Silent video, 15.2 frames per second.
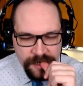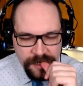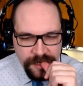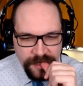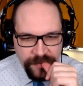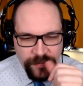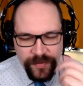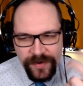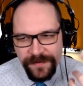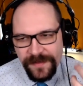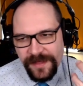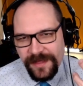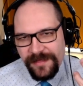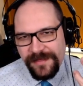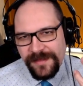The weird
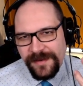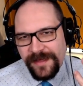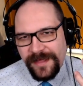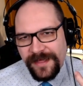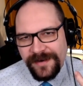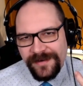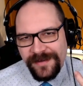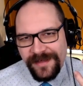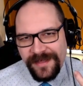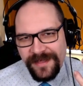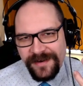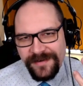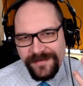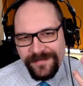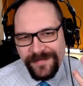thing is that I
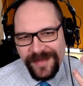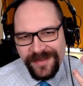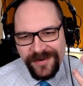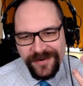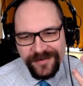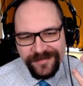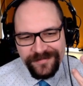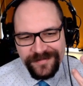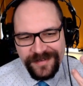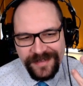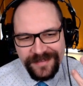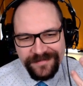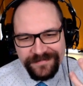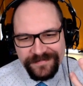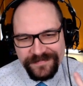can make her,
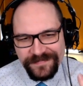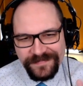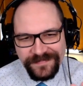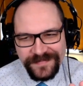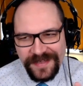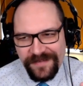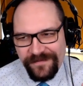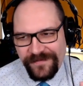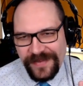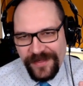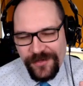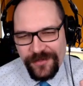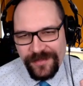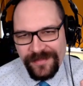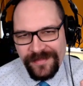like, I can
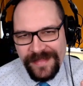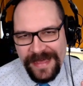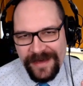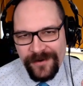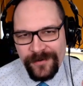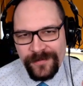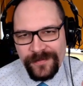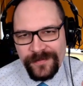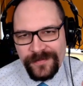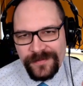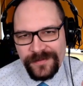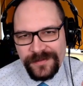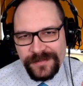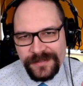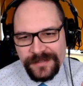finish it now.
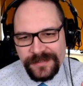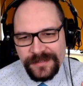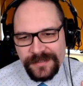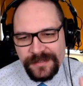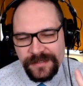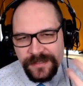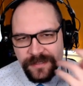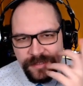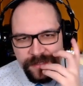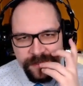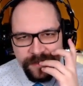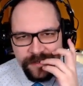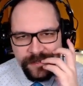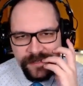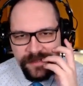
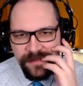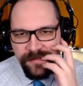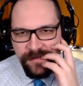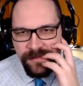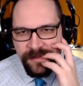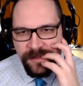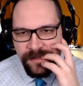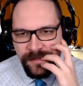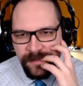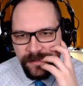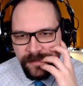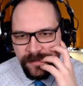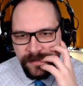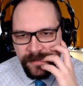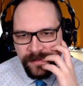Let's use
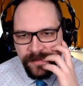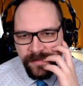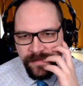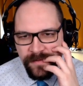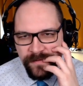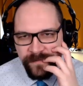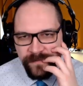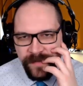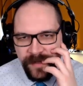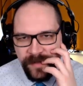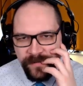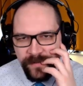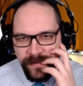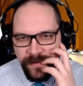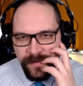the
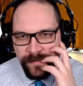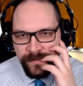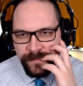5 here.